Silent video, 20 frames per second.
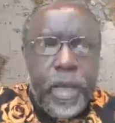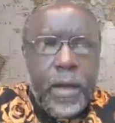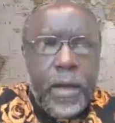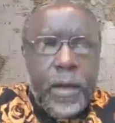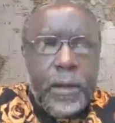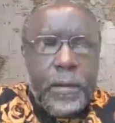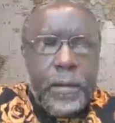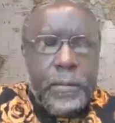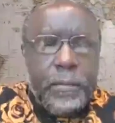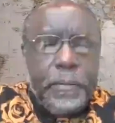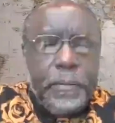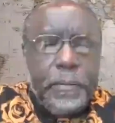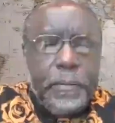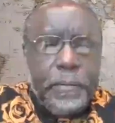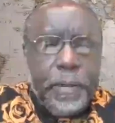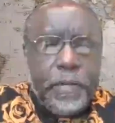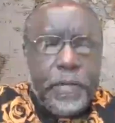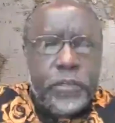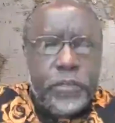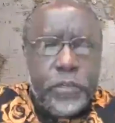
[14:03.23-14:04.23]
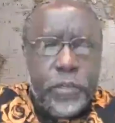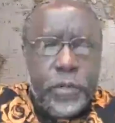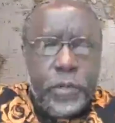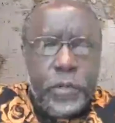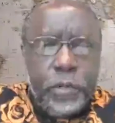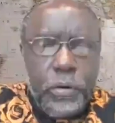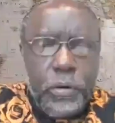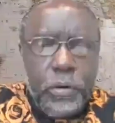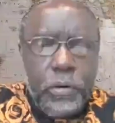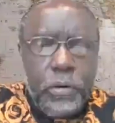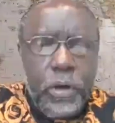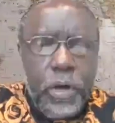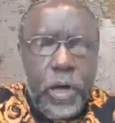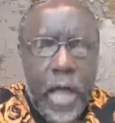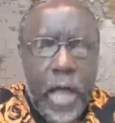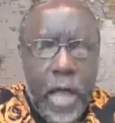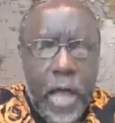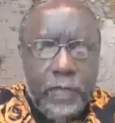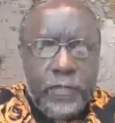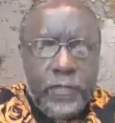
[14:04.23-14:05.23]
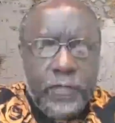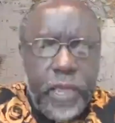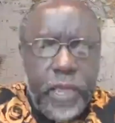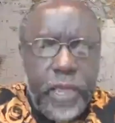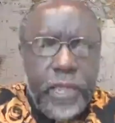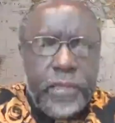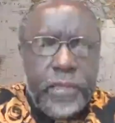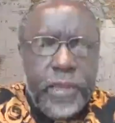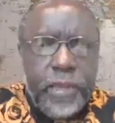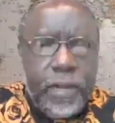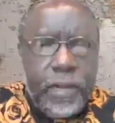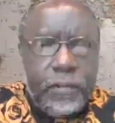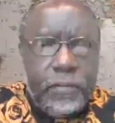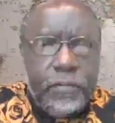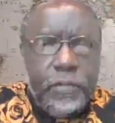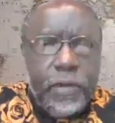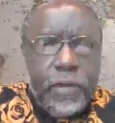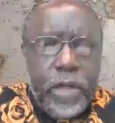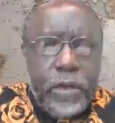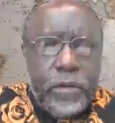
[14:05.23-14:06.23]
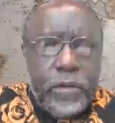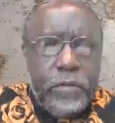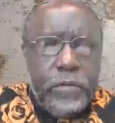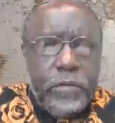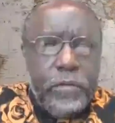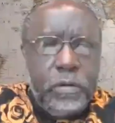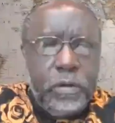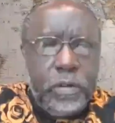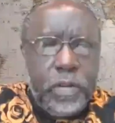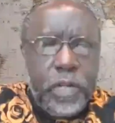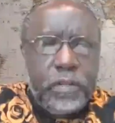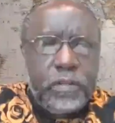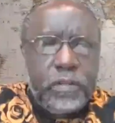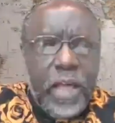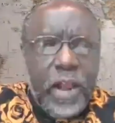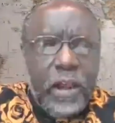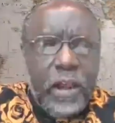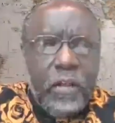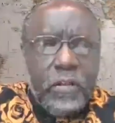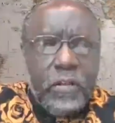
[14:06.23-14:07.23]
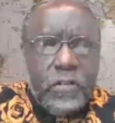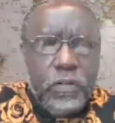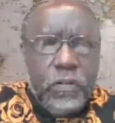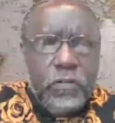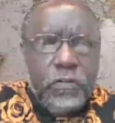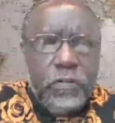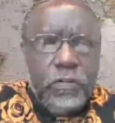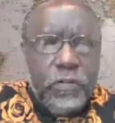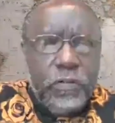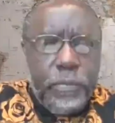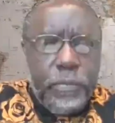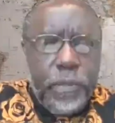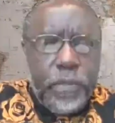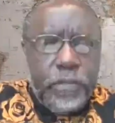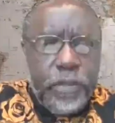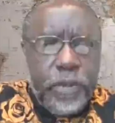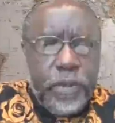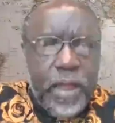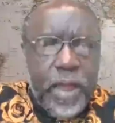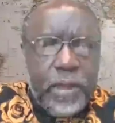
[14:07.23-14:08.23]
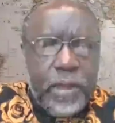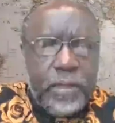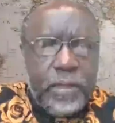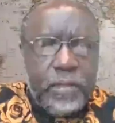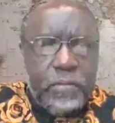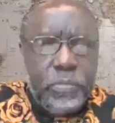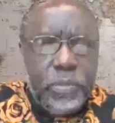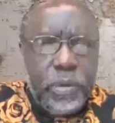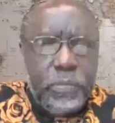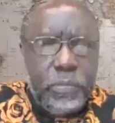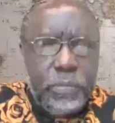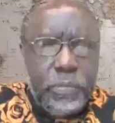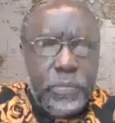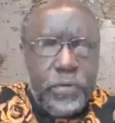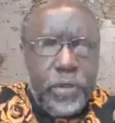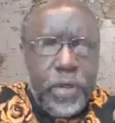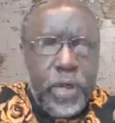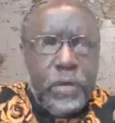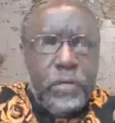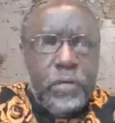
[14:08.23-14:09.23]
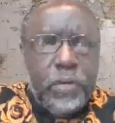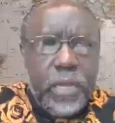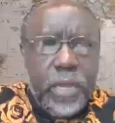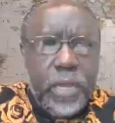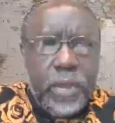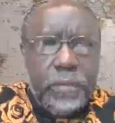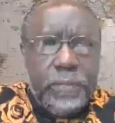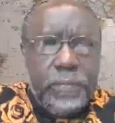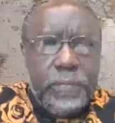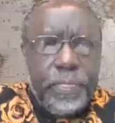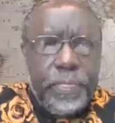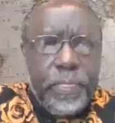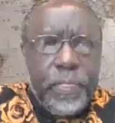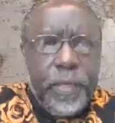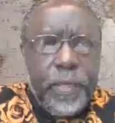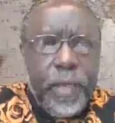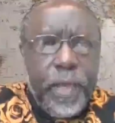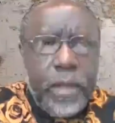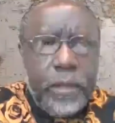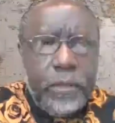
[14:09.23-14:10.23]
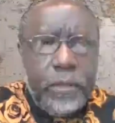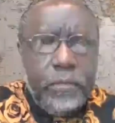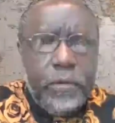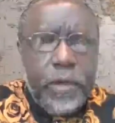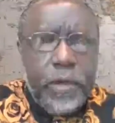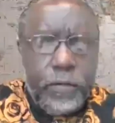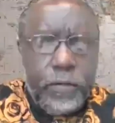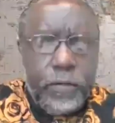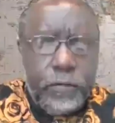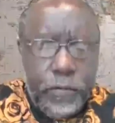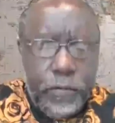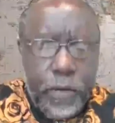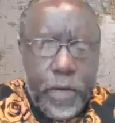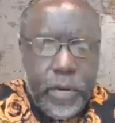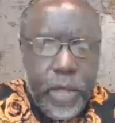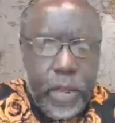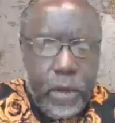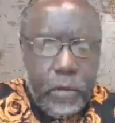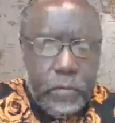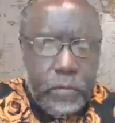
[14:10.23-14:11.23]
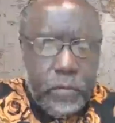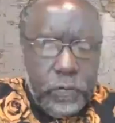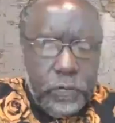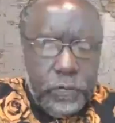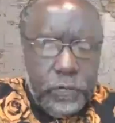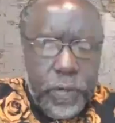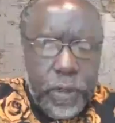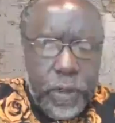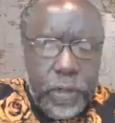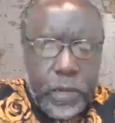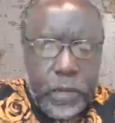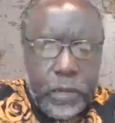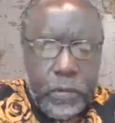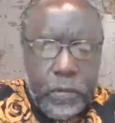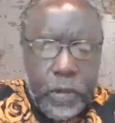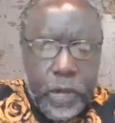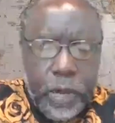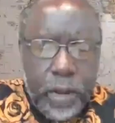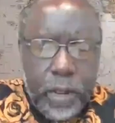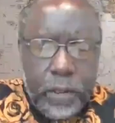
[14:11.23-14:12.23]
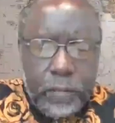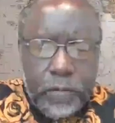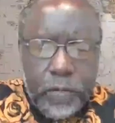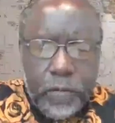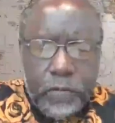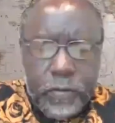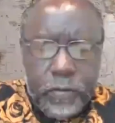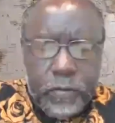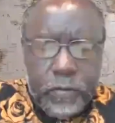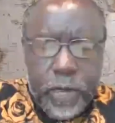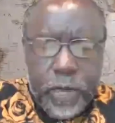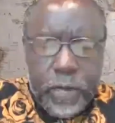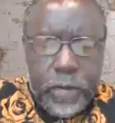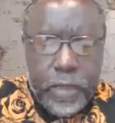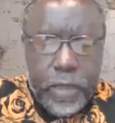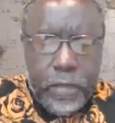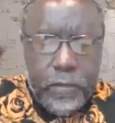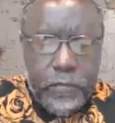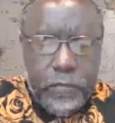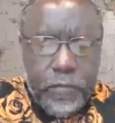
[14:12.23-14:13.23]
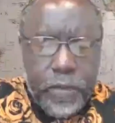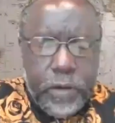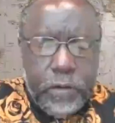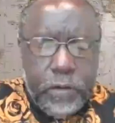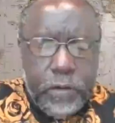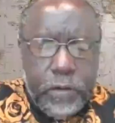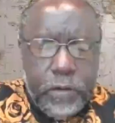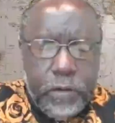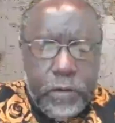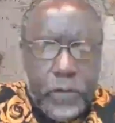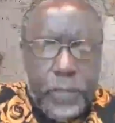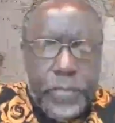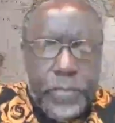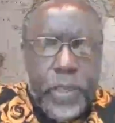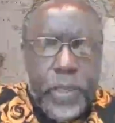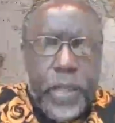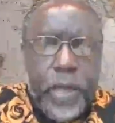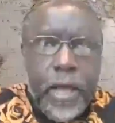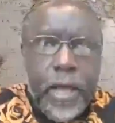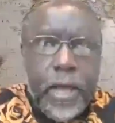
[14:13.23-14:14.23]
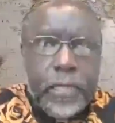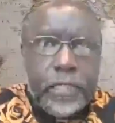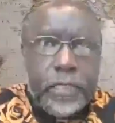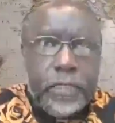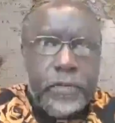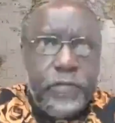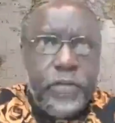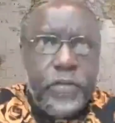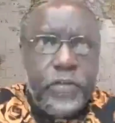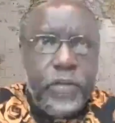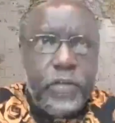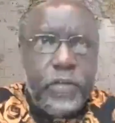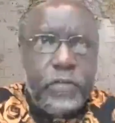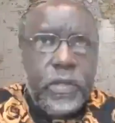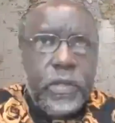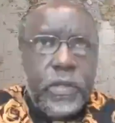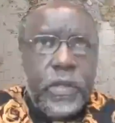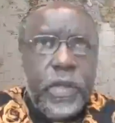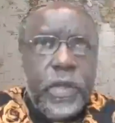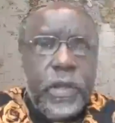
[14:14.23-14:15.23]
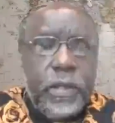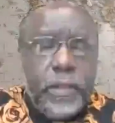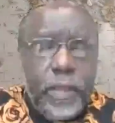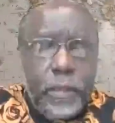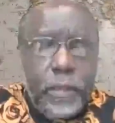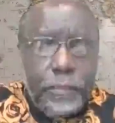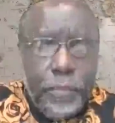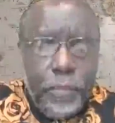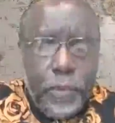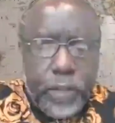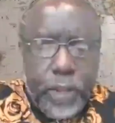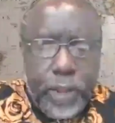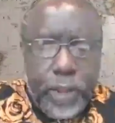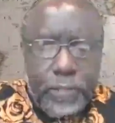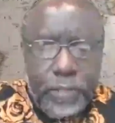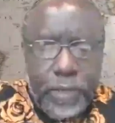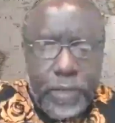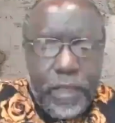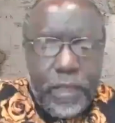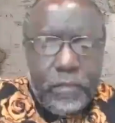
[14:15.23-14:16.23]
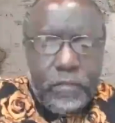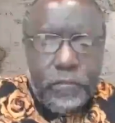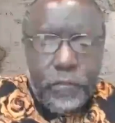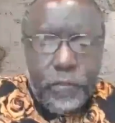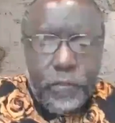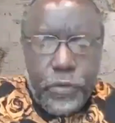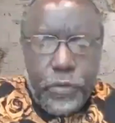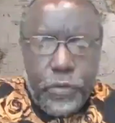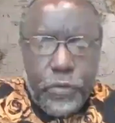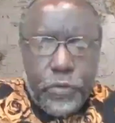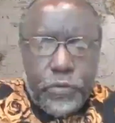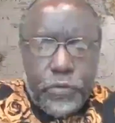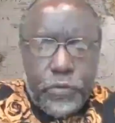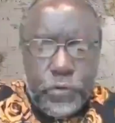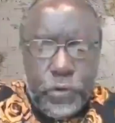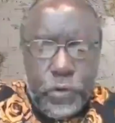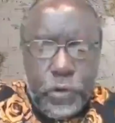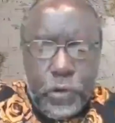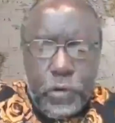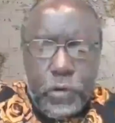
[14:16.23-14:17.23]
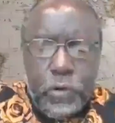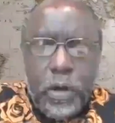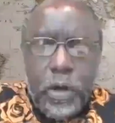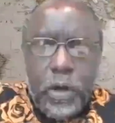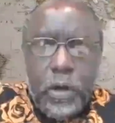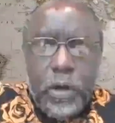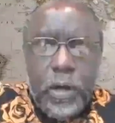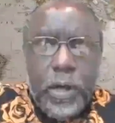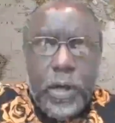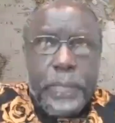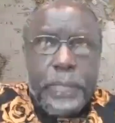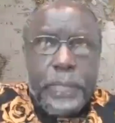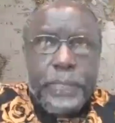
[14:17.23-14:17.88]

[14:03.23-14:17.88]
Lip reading: But you have the internet, you can do, there's a lot of information that has been put out there, and you can find a lot of funding organizations that can fund your activities. The important thing is for you to know